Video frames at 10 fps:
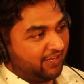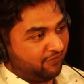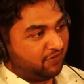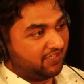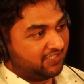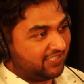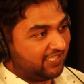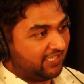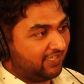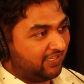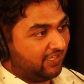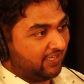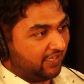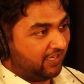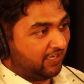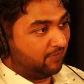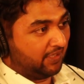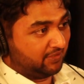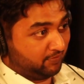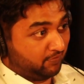that, if you can see in a
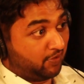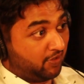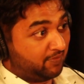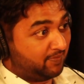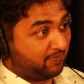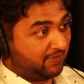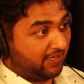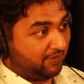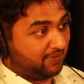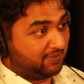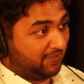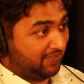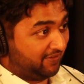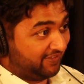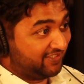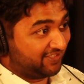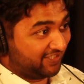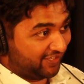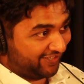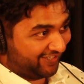much broader like perspective,
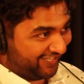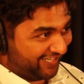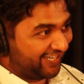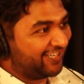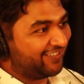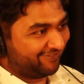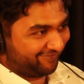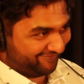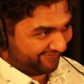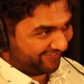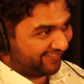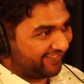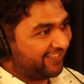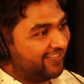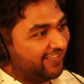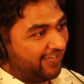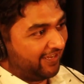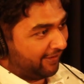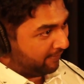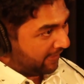is turning
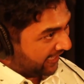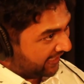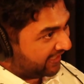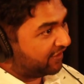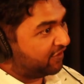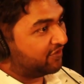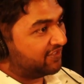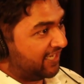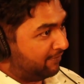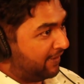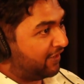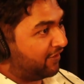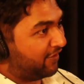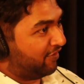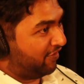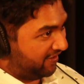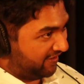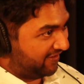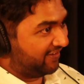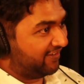a minor, you know, setback
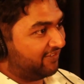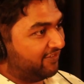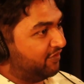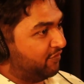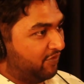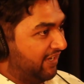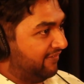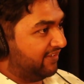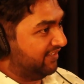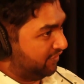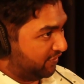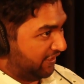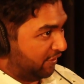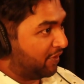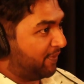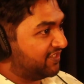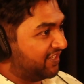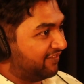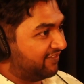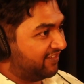or whatever, you know, into a
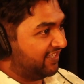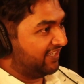positive.